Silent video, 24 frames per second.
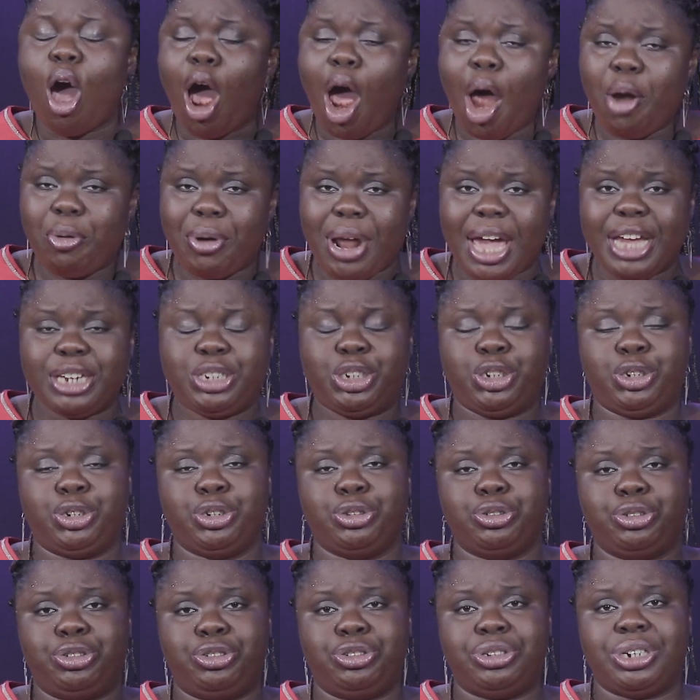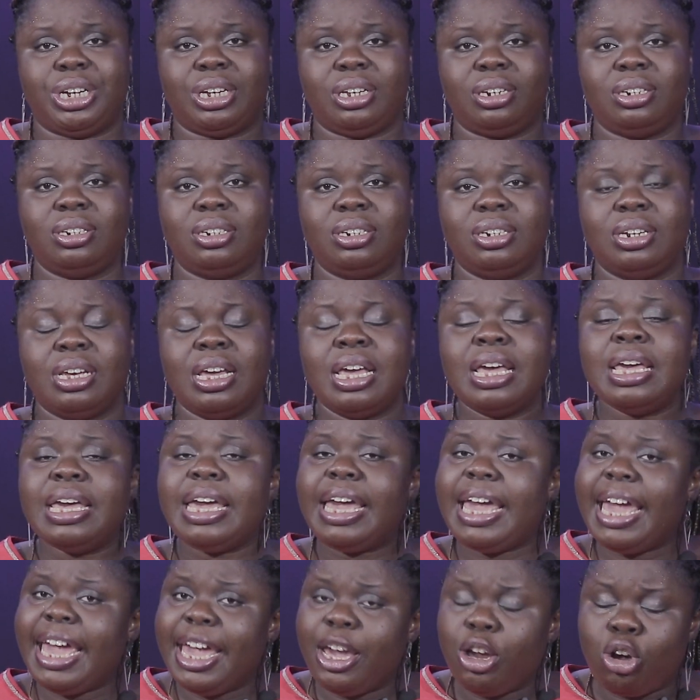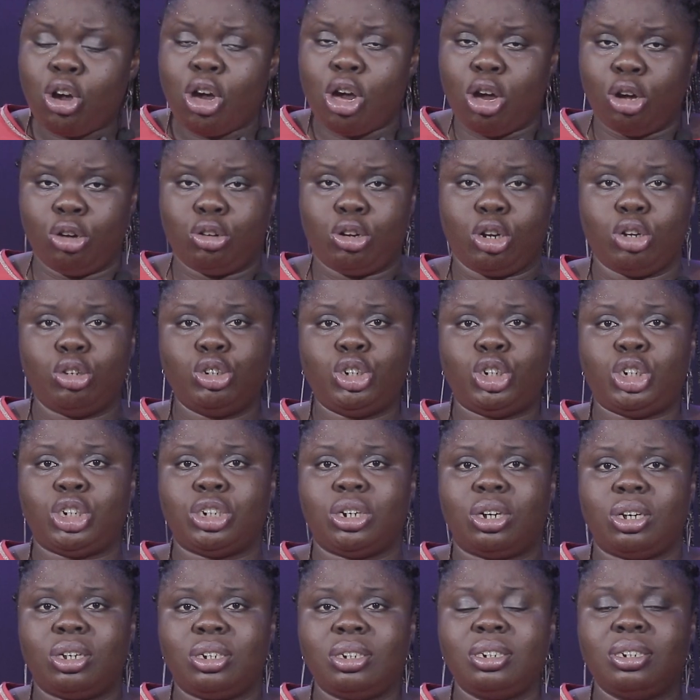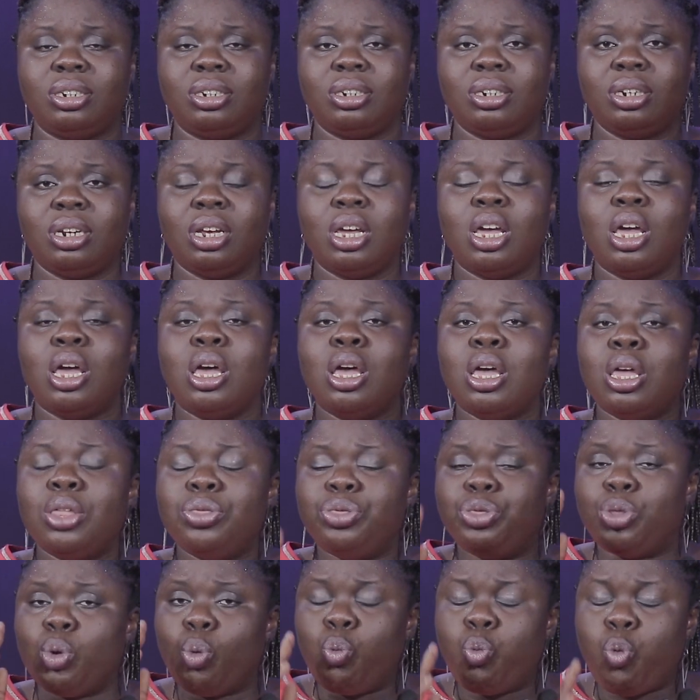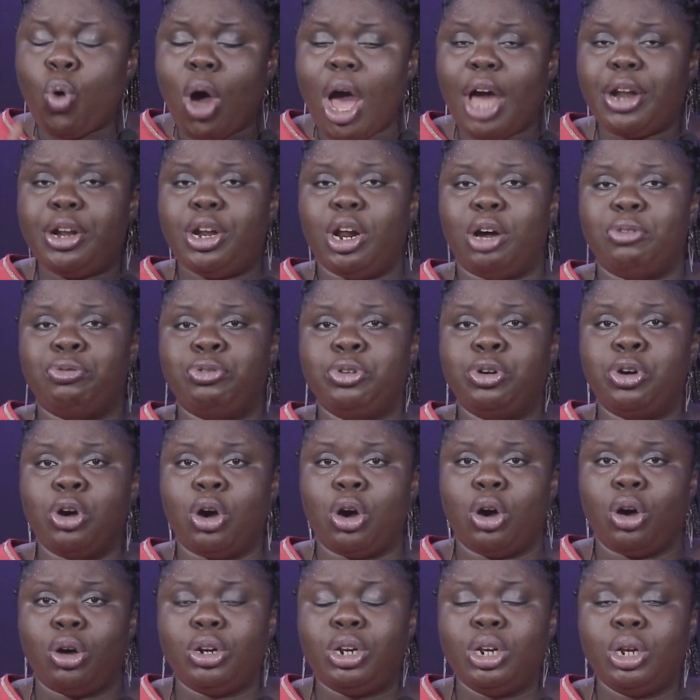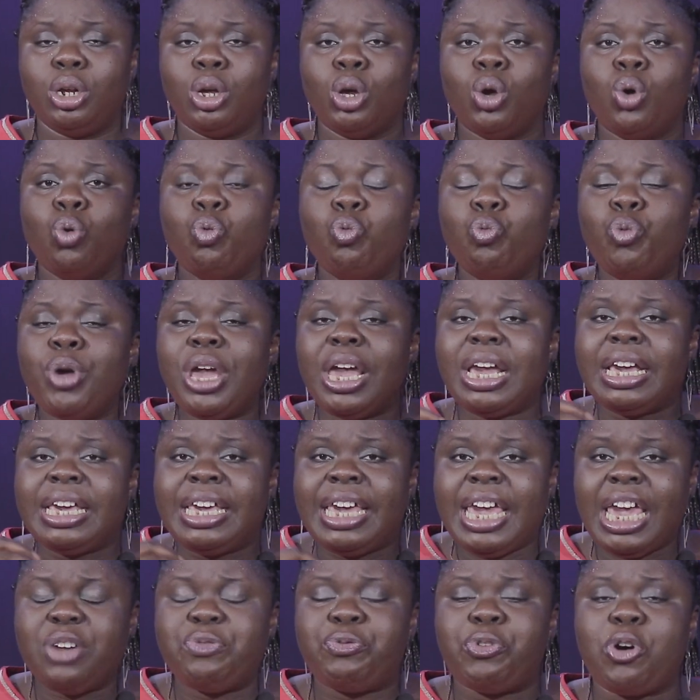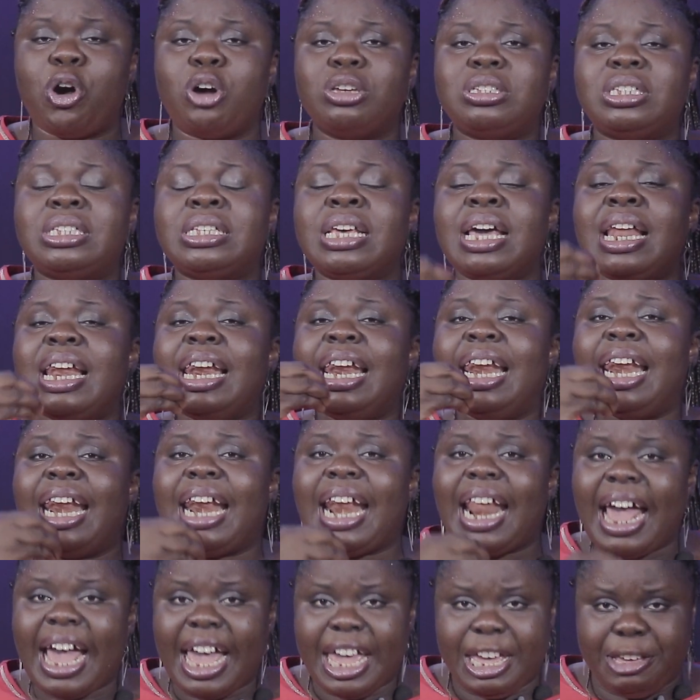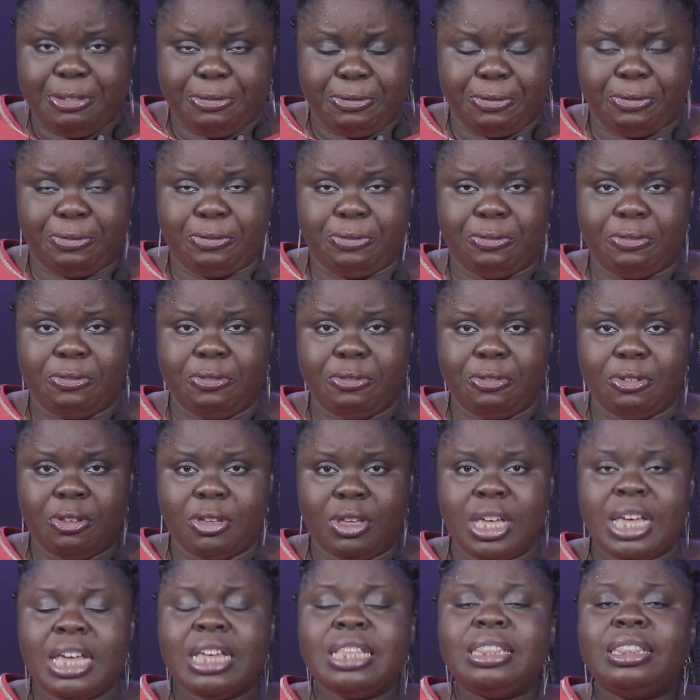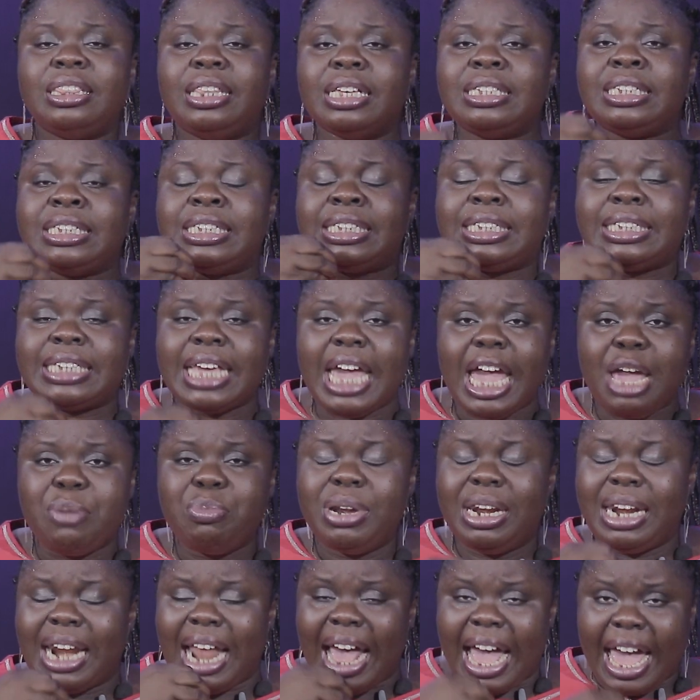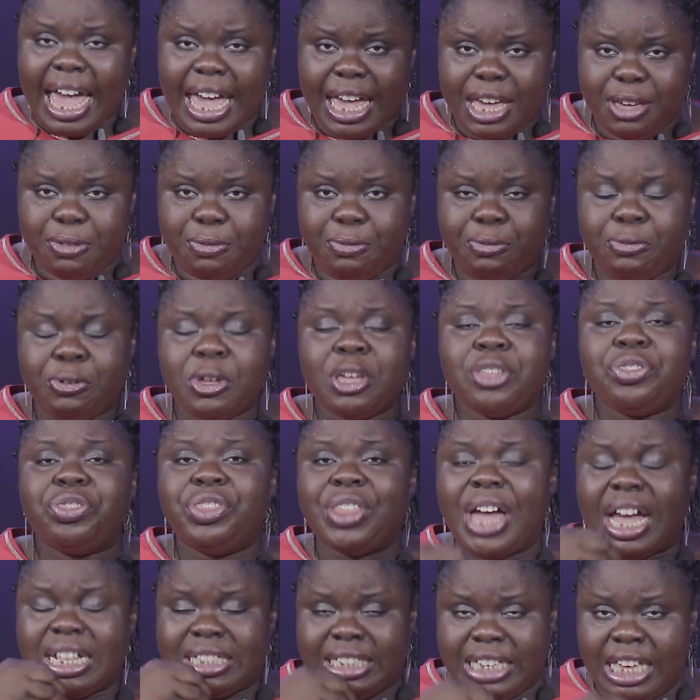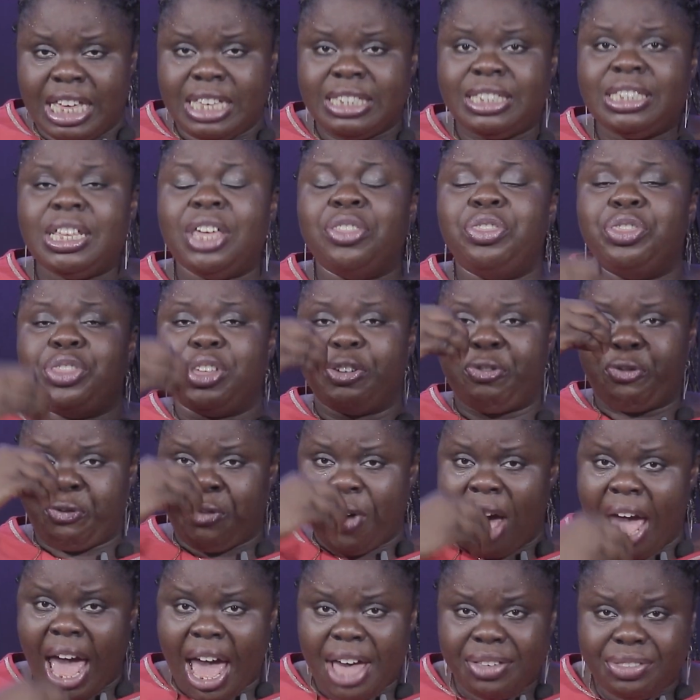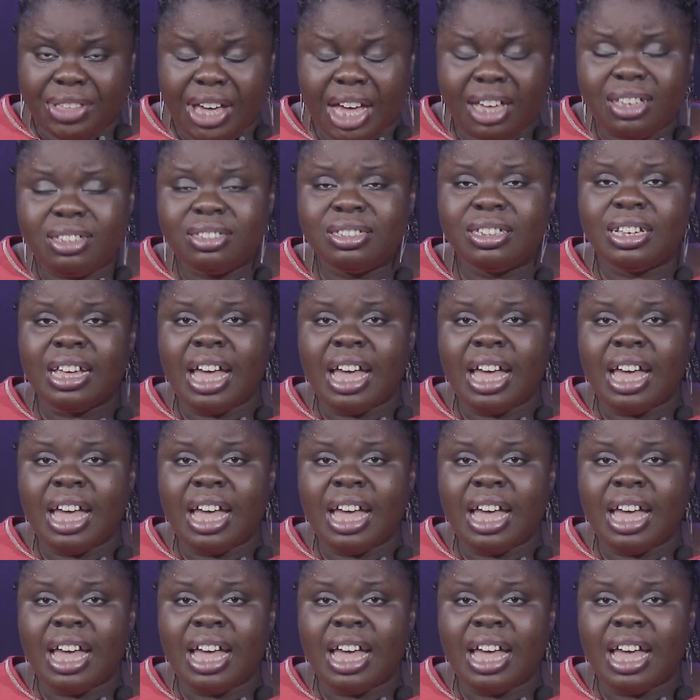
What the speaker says: All right, children. In conclusion, the Word of God will give us life. The same life that is in the Father